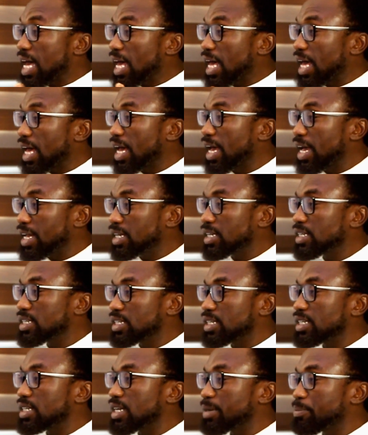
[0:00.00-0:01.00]
And
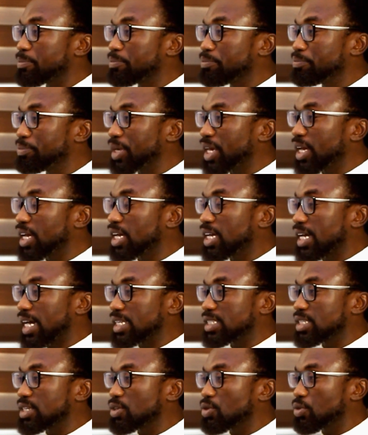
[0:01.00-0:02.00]
the big
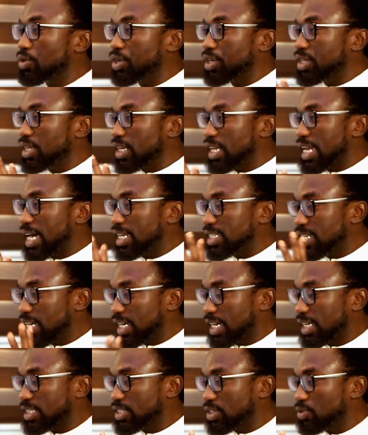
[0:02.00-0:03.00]
category, the larger
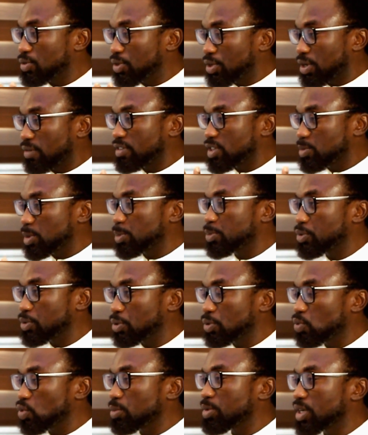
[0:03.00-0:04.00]
category of these people
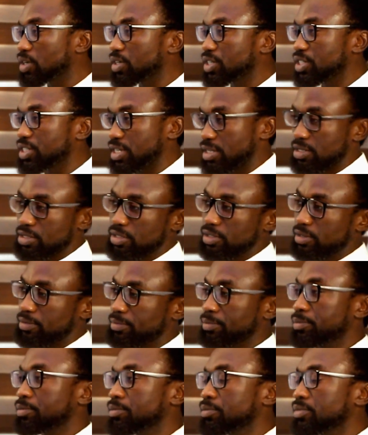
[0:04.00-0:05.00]
will be Christians.
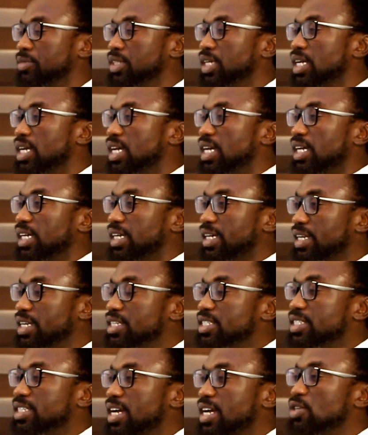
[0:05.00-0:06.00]

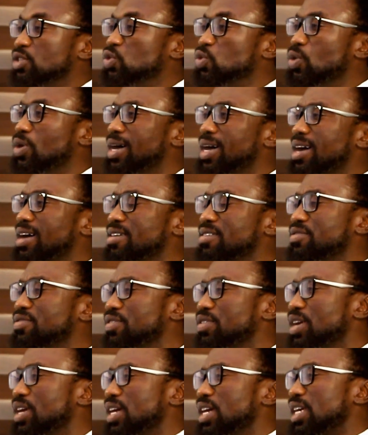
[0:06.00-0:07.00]
Christians who have
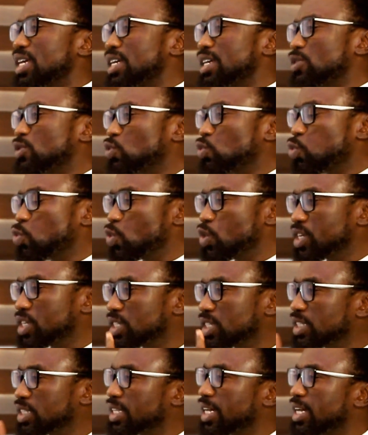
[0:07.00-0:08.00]
a
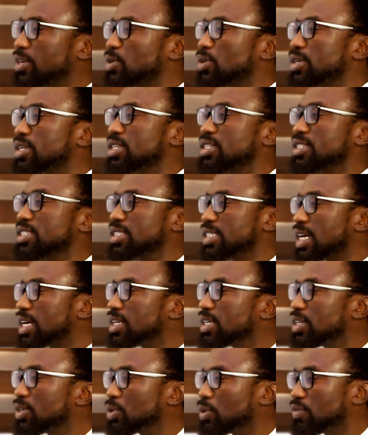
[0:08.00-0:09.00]
twisted
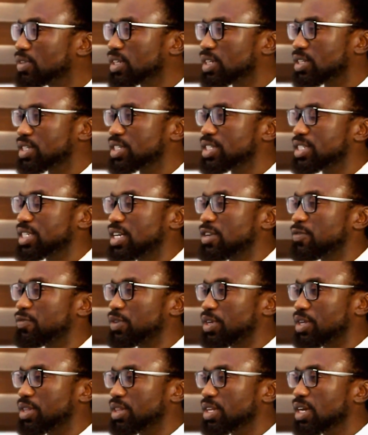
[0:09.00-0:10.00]
understanding of the Christian
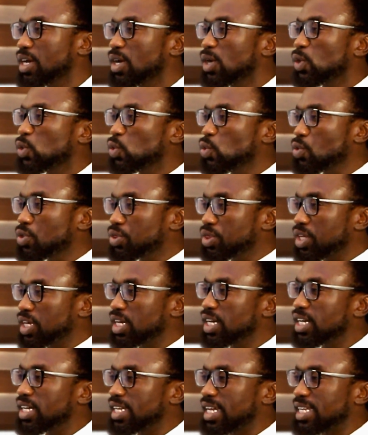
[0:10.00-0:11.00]
faith, who
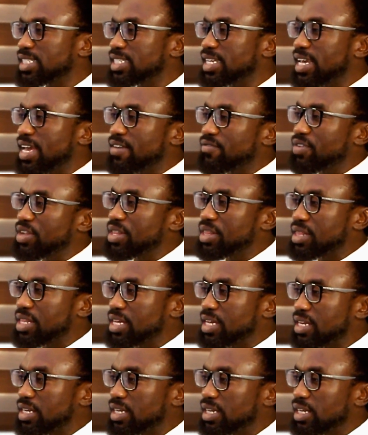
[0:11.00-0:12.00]
think that
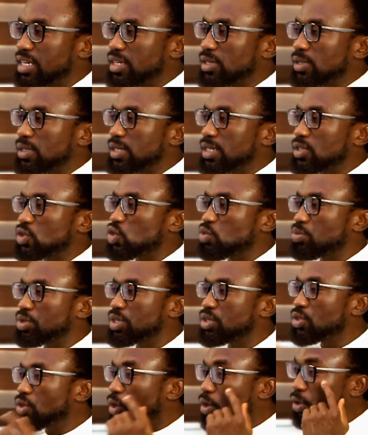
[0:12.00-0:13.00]
everything is to be
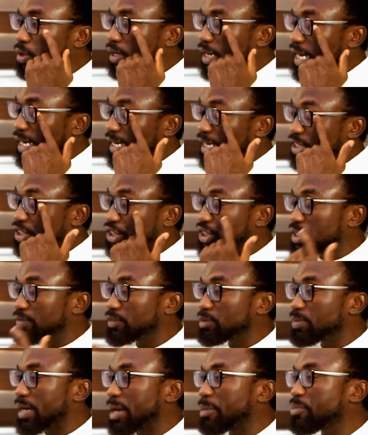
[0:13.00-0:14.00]
done and achieved
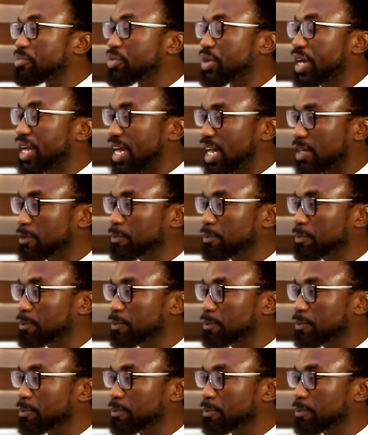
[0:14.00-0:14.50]
by prayer.